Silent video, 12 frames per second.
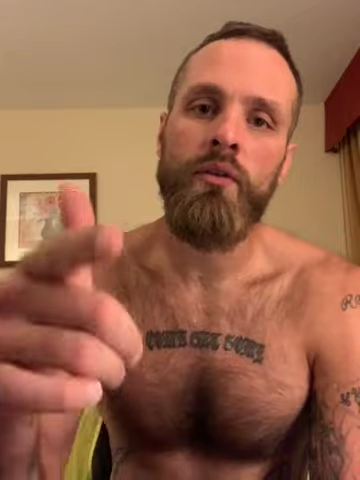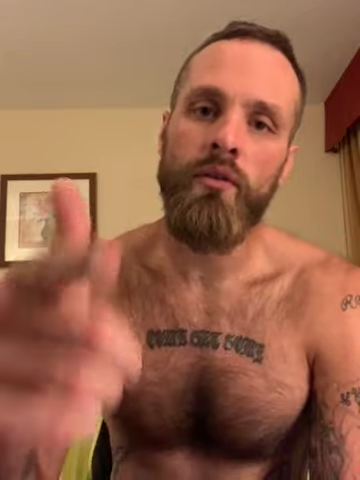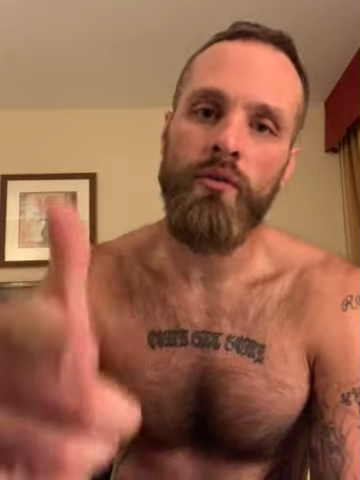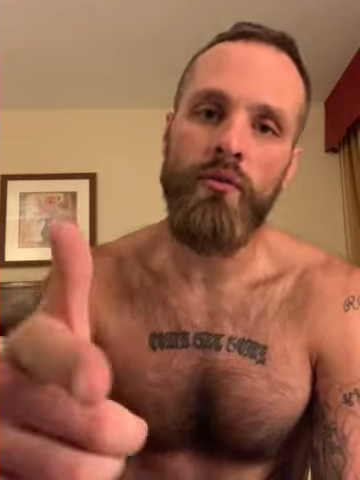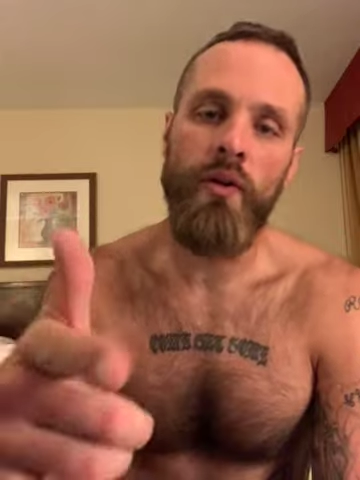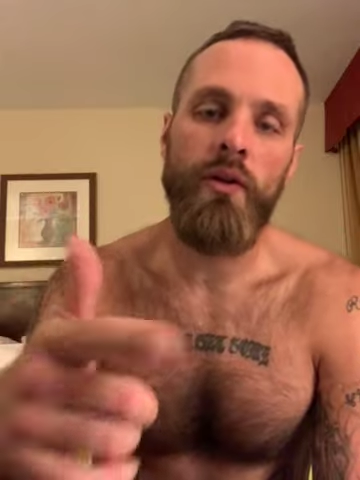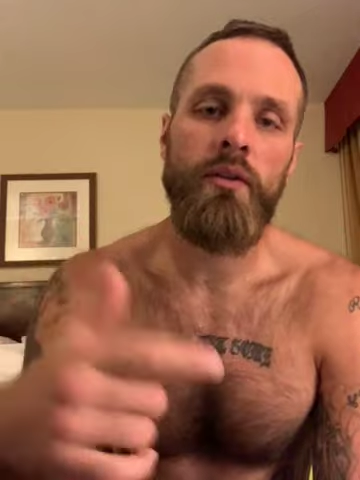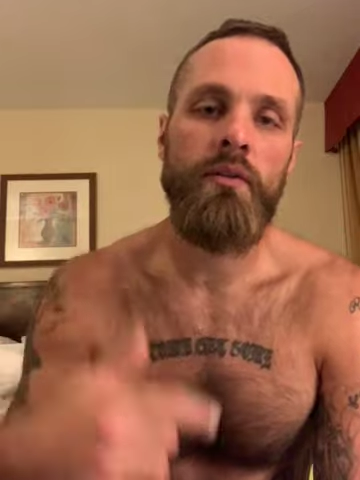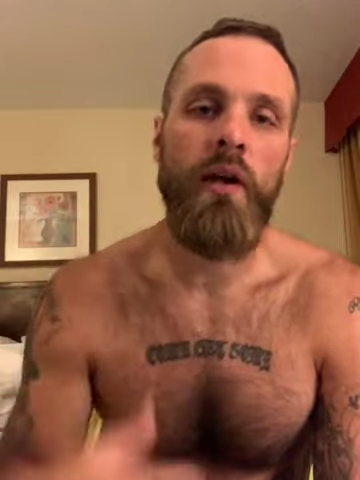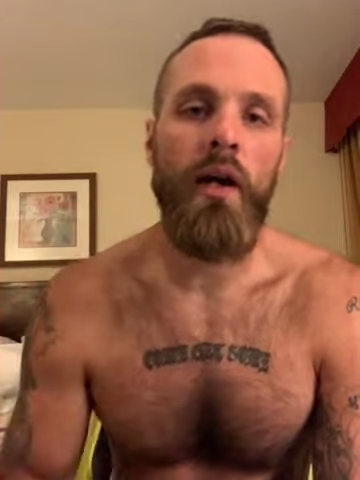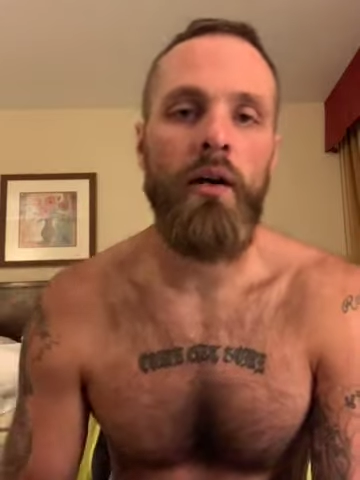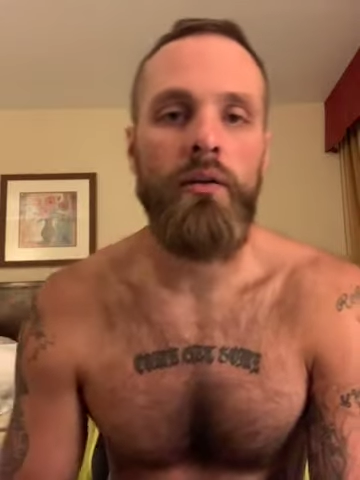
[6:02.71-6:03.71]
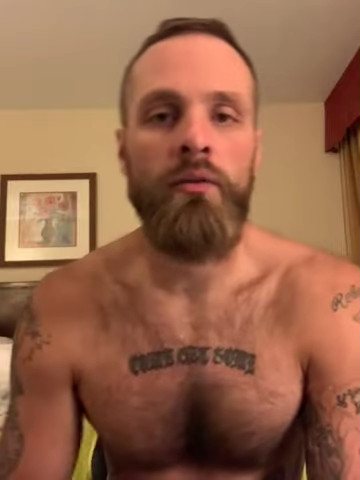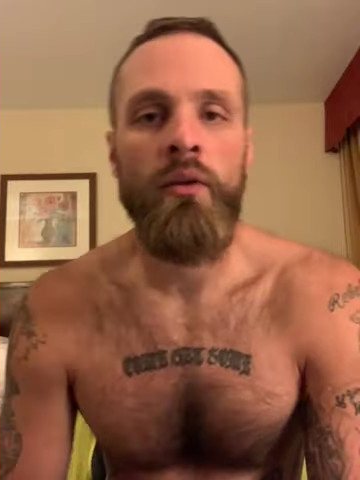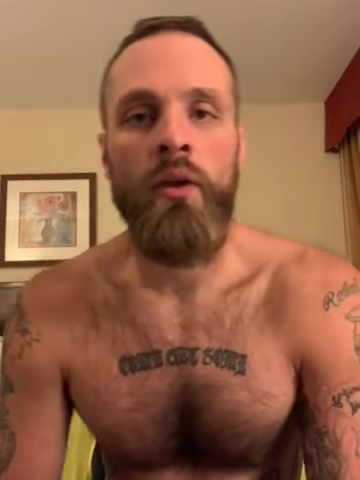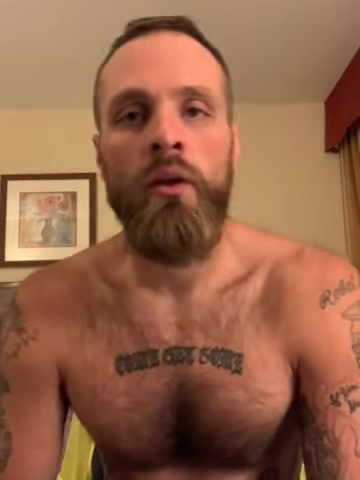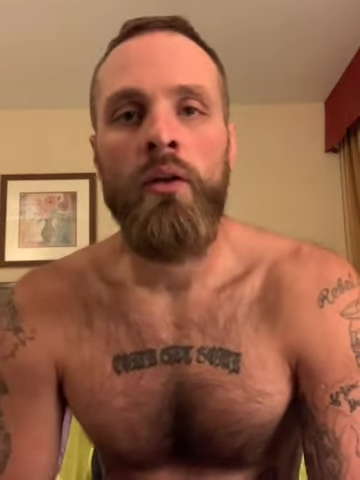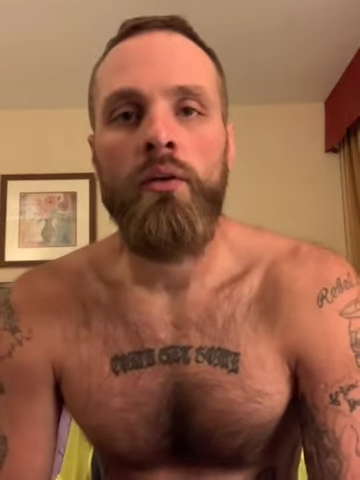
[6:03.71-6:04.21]
your front end tires.
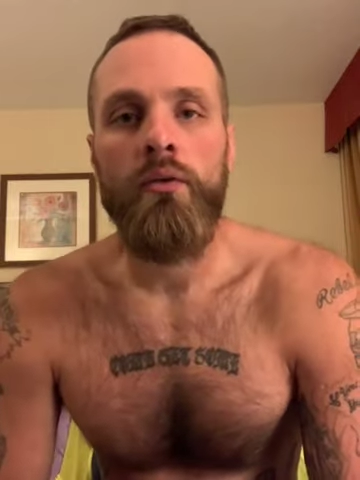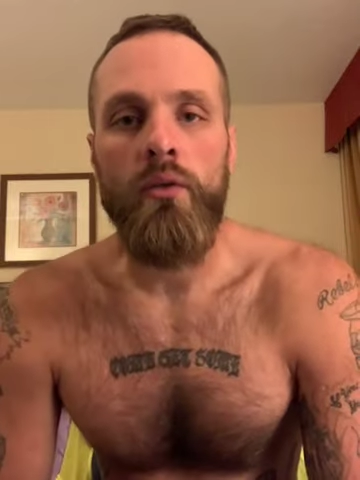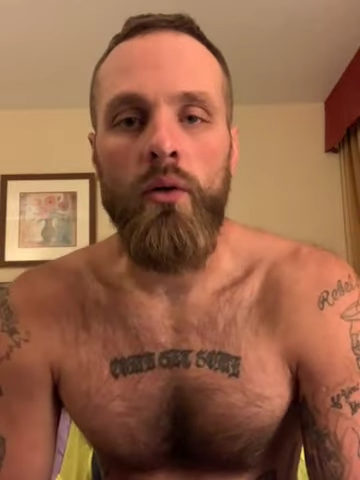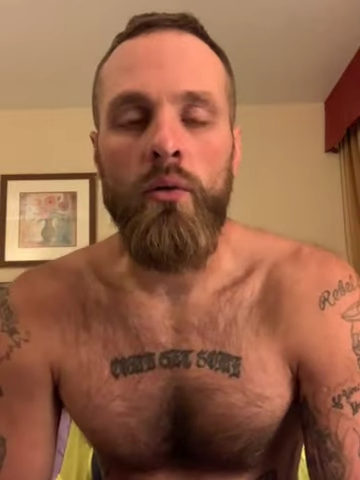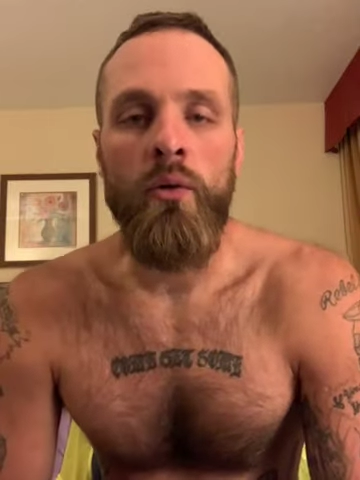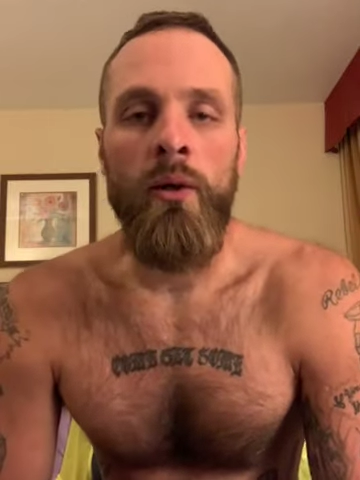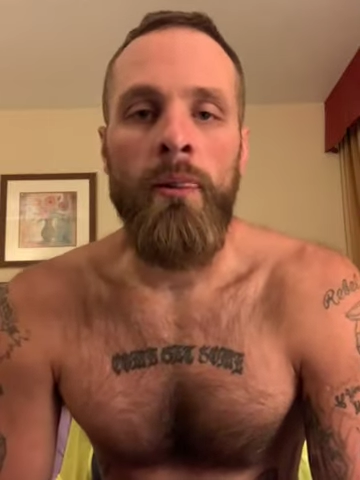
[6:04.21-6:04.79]
So,